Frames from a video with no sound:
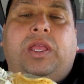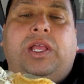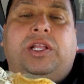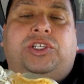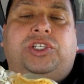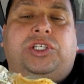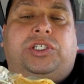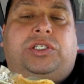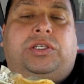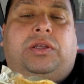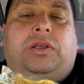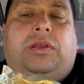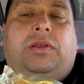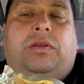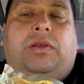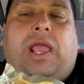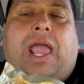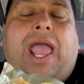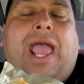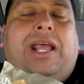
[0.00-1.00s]
It just
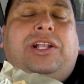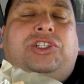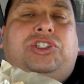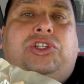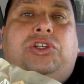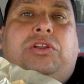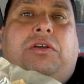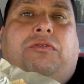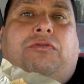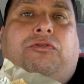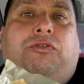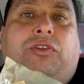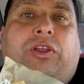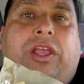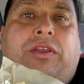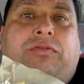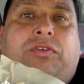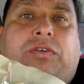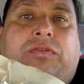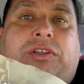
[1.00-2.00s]
adds to the
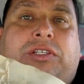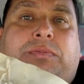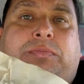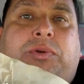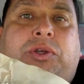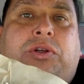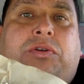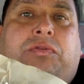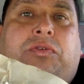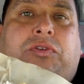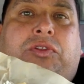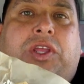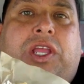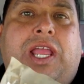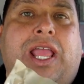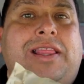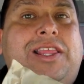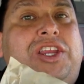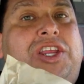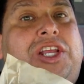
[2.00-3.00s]
flavor of this beautiful
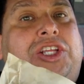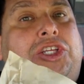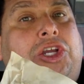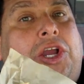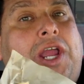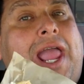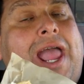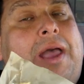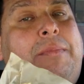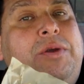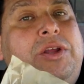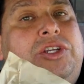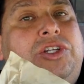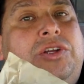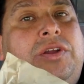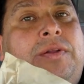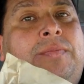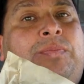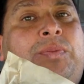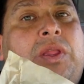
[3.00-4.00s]
thing. And then you get the
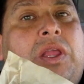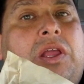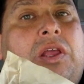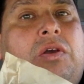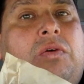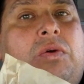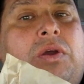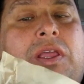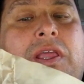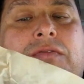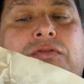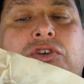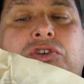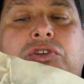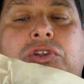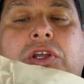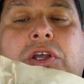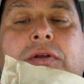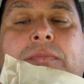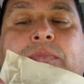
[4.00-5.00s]
cabbage. It will give
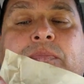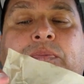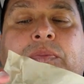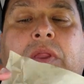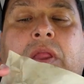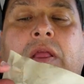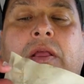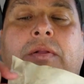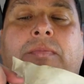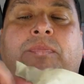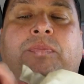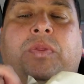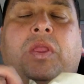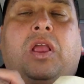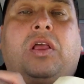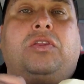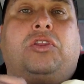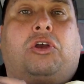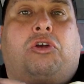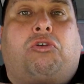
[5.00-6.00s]
you the
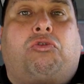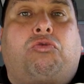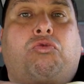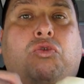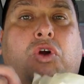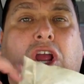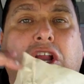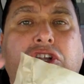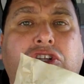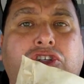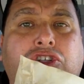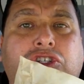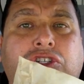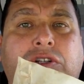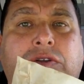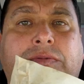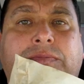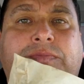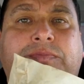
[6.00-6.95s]
crunch.